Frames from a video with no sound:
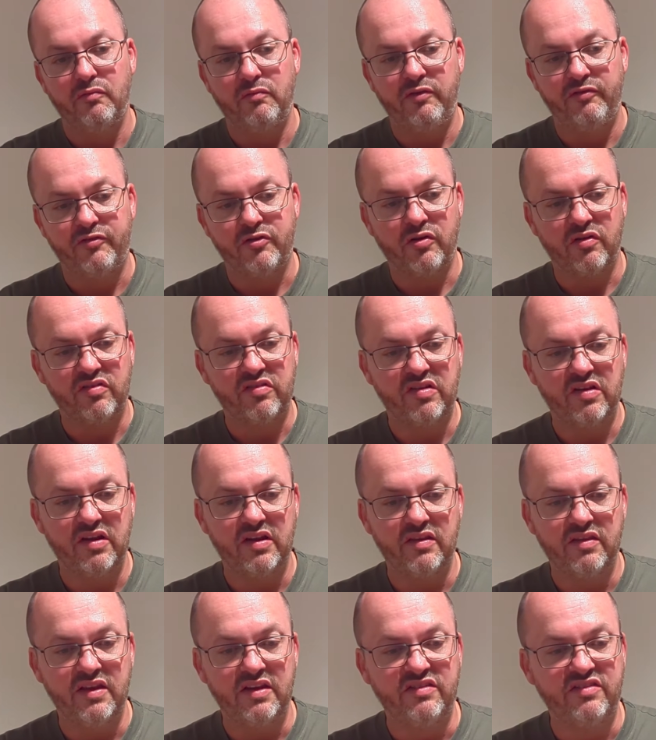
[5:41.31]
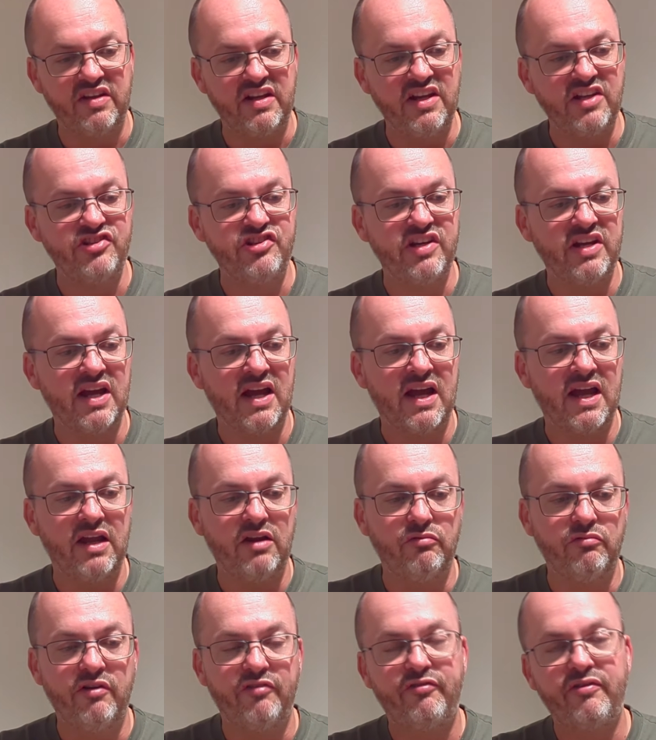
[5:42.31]
we've got the
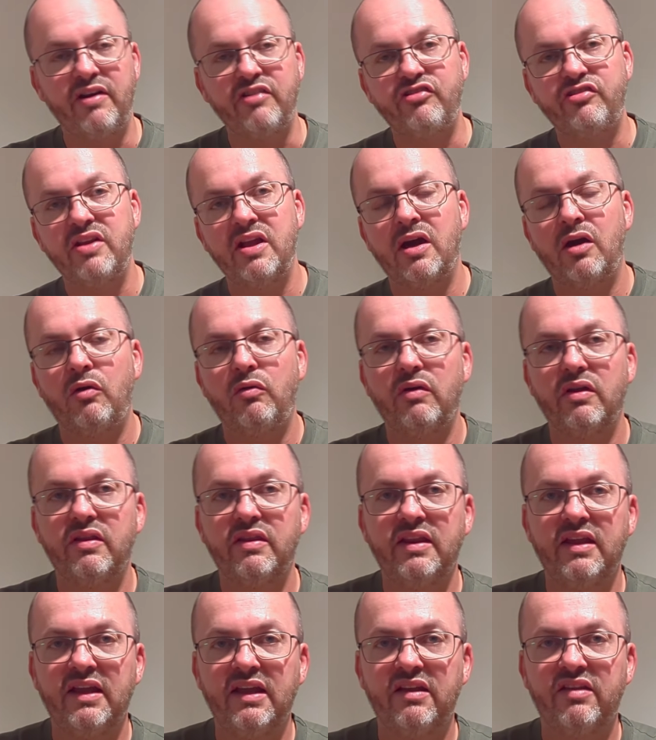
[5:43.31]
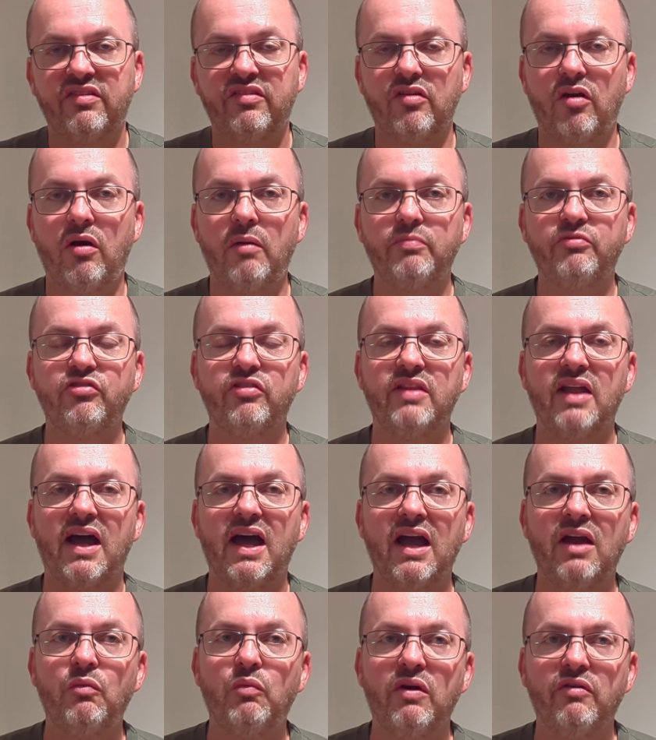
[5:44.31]
DJI refresh. Now, the option that
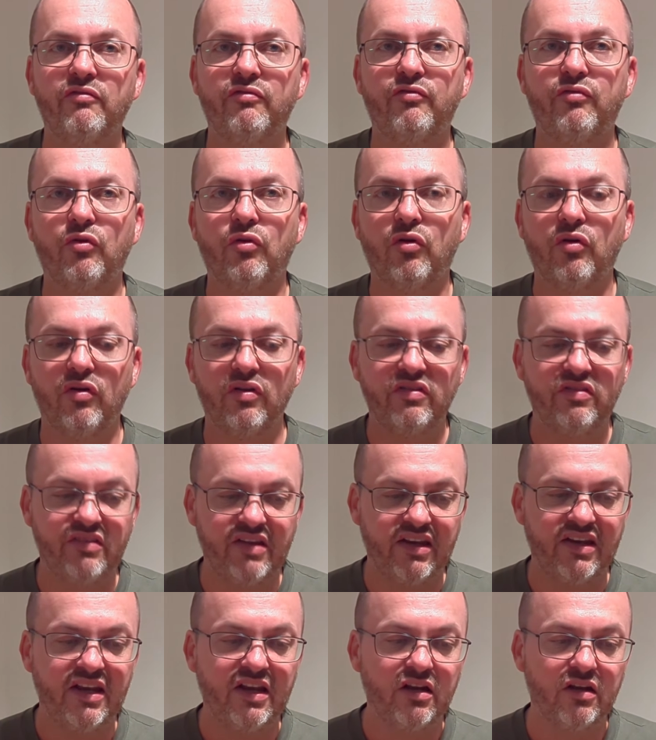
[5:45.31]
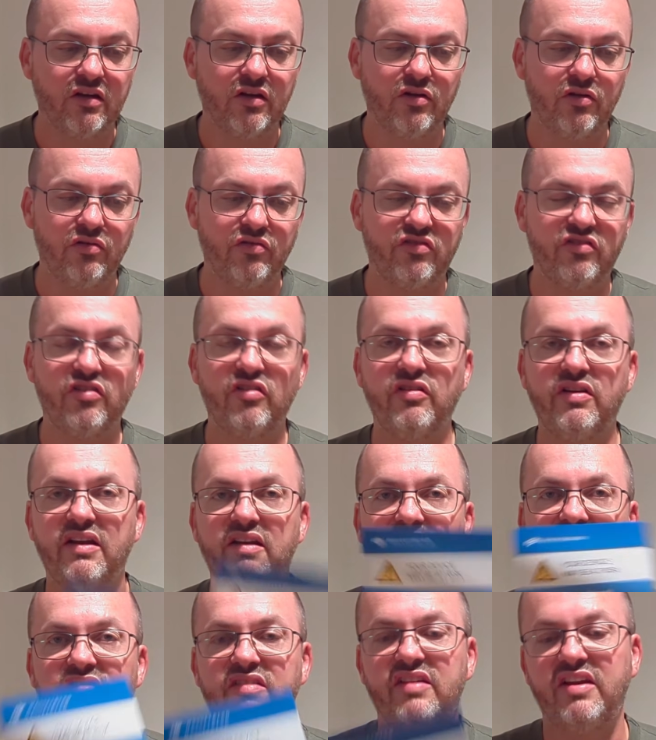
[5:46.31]
I went for did include 2
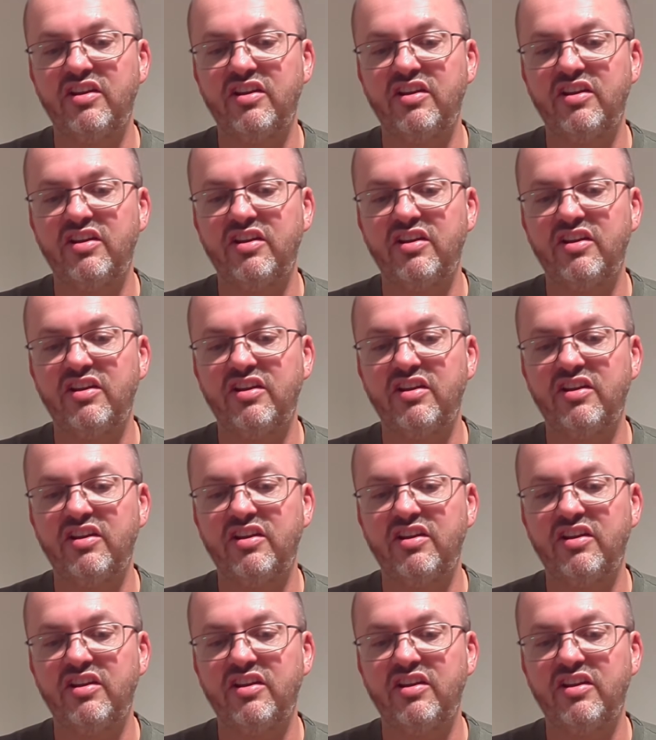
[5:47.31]
years